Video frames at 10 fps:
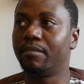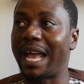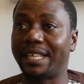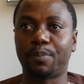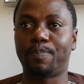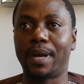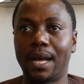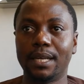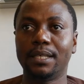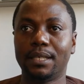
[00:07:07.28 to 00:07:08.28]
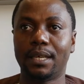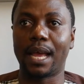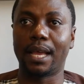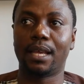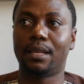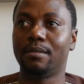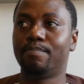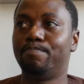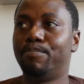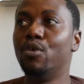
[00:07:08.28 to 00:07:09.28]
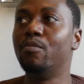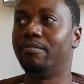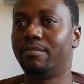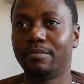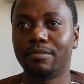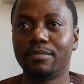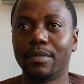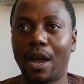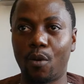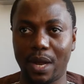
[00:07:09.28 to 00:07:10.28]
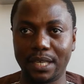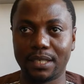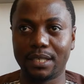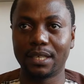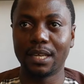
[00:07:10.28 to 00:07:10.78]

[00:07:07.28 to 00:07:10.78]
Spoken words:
expand like boom at once.